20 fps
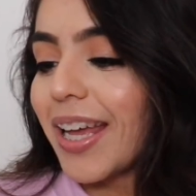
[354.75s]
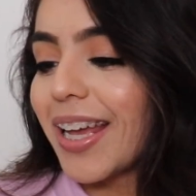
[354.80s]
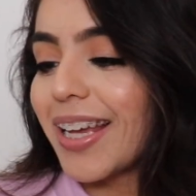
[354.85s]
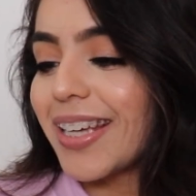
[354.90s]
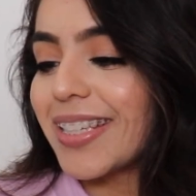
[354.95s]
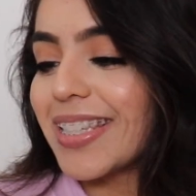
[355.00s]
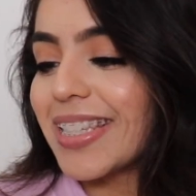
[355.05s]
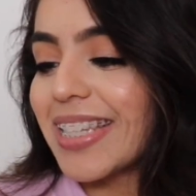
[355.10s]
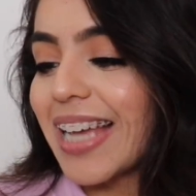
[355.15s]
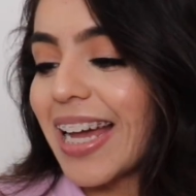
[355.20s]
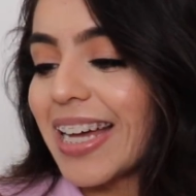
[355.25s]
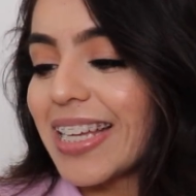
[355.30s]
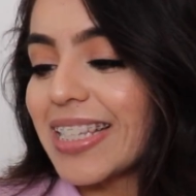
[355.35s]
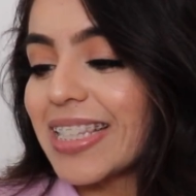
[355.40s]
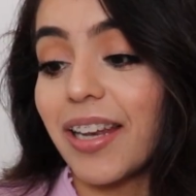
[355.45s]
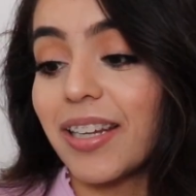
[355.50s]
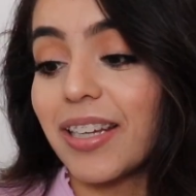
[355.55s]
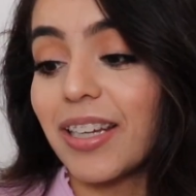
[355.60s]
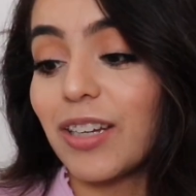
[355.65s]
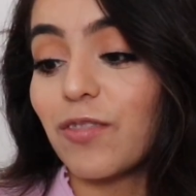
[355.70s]
it
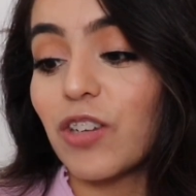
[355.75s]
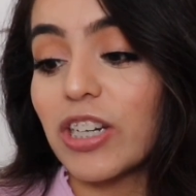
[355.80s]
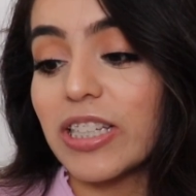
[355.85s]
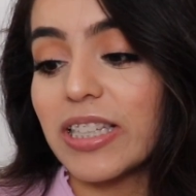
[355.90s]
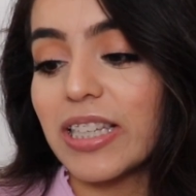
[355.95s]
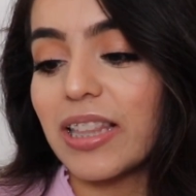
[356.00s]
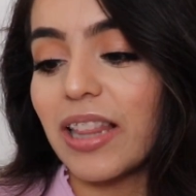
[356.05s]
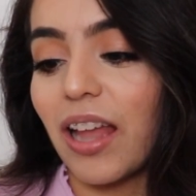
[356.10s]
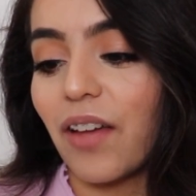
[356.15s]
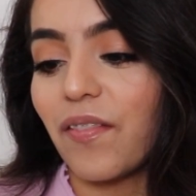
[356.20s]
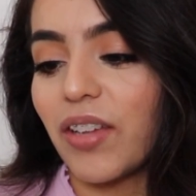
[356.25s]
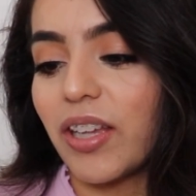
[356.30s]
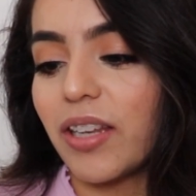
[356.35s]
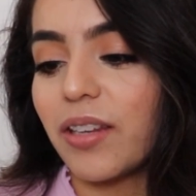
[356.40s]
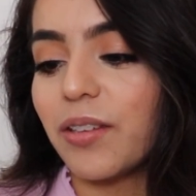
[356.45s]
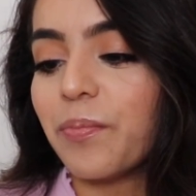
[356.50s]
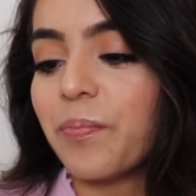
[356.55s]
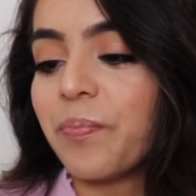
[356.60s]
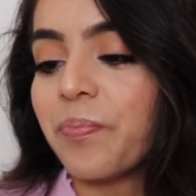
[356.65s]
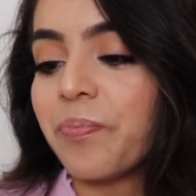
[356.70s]
says verse
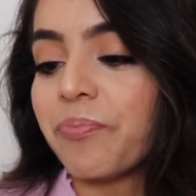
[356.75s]
11